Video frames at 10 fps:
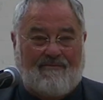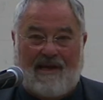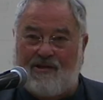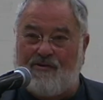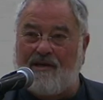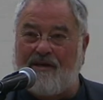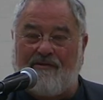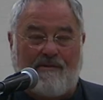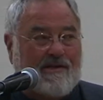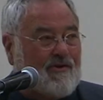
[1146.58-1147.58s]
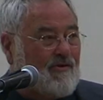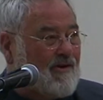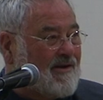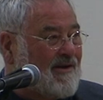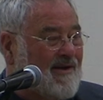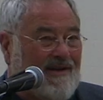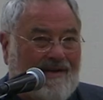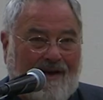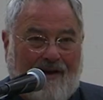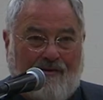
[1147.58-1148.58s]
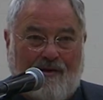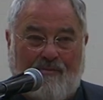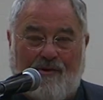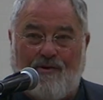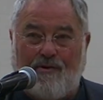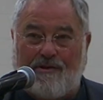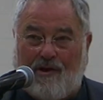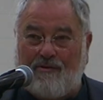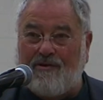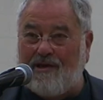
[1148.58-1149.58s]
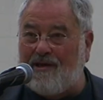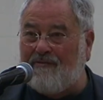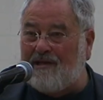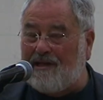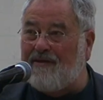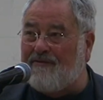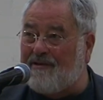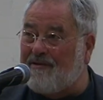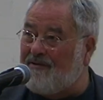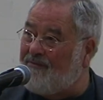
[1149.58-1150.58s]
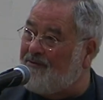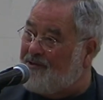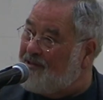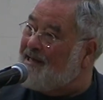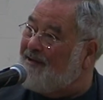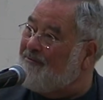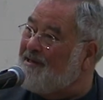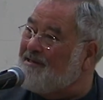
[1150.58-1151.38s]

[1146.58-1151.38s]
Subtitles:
Made you think of him as a crook. I wrote a book called Don't Think of an Elephant, for just that